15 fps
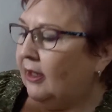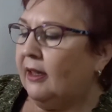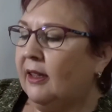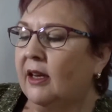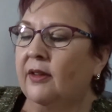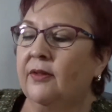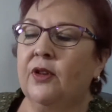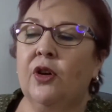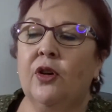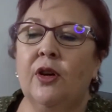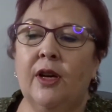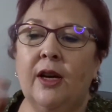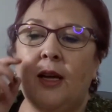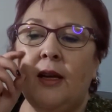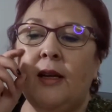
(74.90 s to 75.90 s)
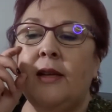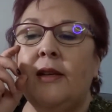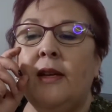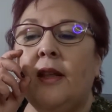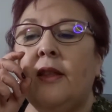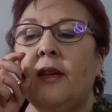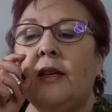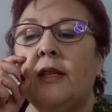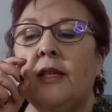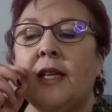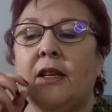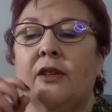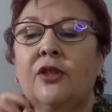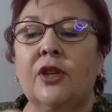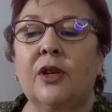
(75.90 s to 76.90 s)
Then I've got another
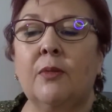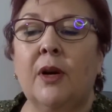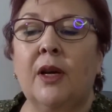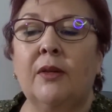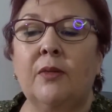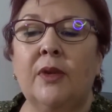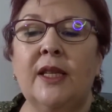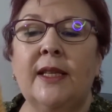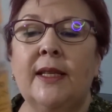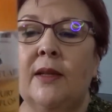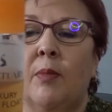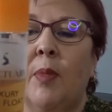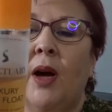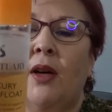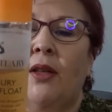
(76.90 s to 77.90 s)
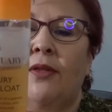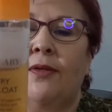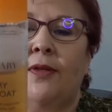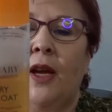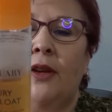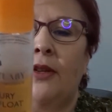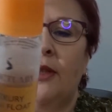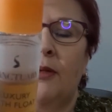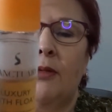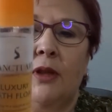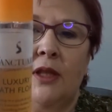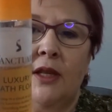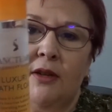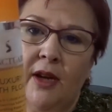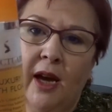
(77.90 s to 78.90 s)
Sanctuary one, this is a bath float. Well,
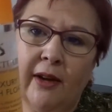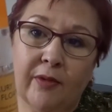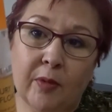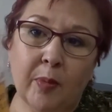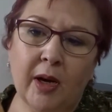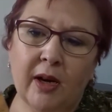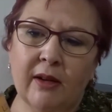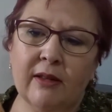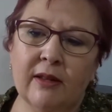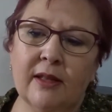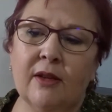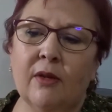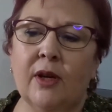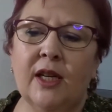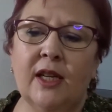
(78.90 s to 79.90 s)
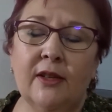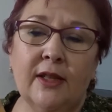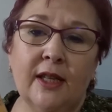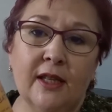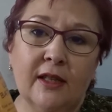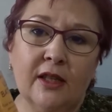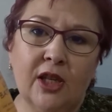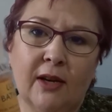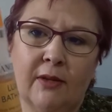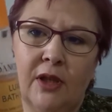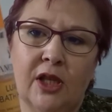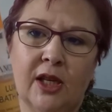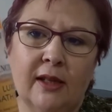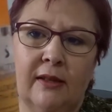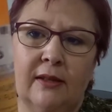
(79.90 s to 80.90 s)
I don't have a bath, so I use it as shower
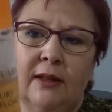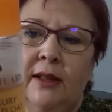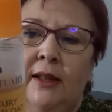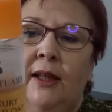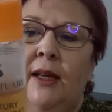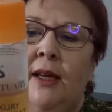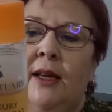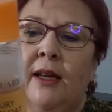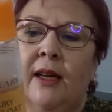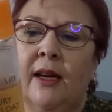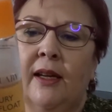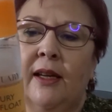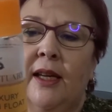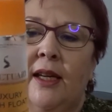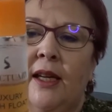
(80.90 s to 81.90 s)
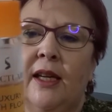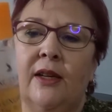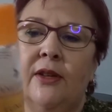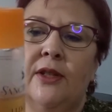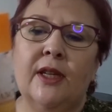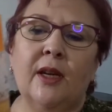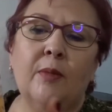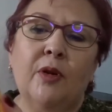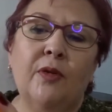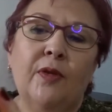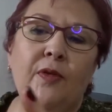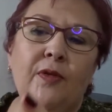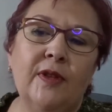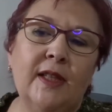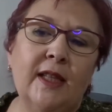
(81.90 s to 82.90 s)
gel and get it used up. I've
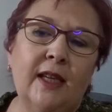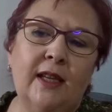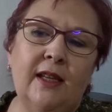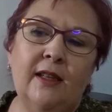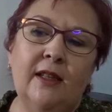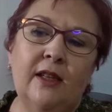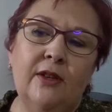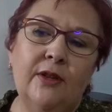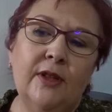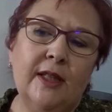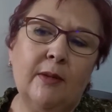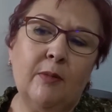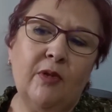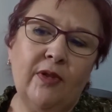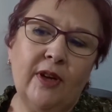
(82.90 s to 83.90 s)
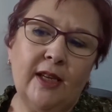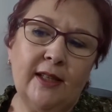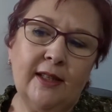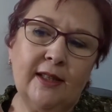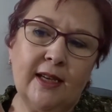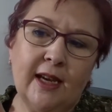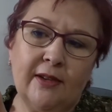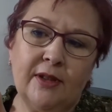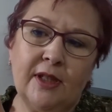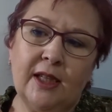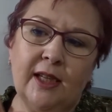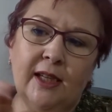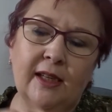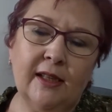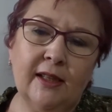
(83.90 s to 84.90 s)
obviously used some of it, it's down to
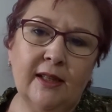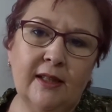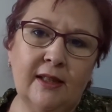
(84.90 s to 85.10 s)
here.